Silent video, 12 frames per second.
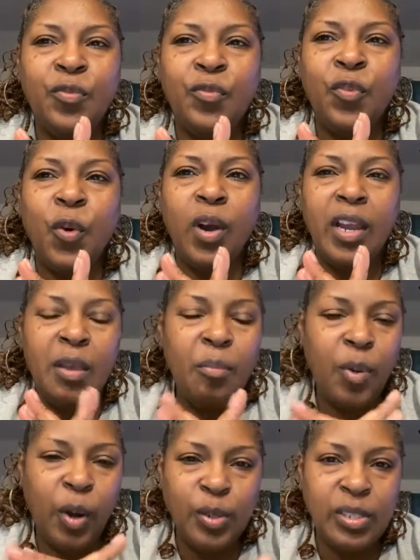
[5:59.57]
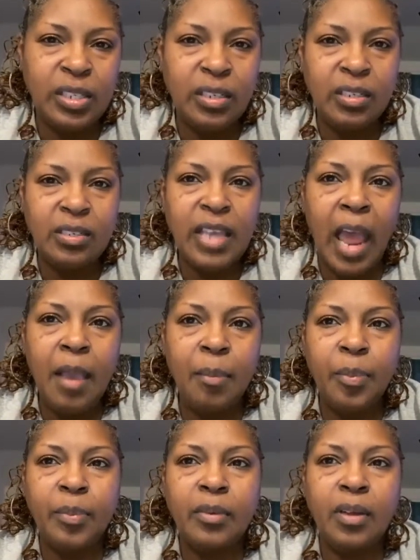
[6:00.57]
for in-person
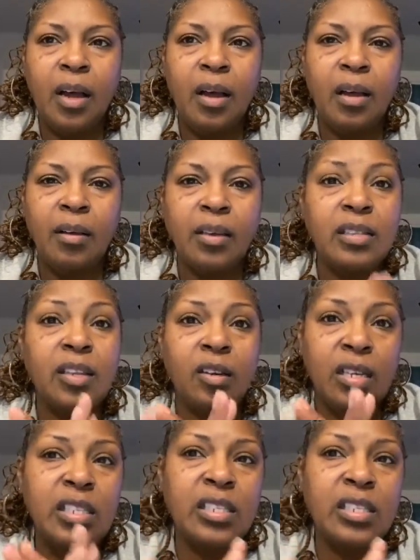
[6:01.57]
type, because there is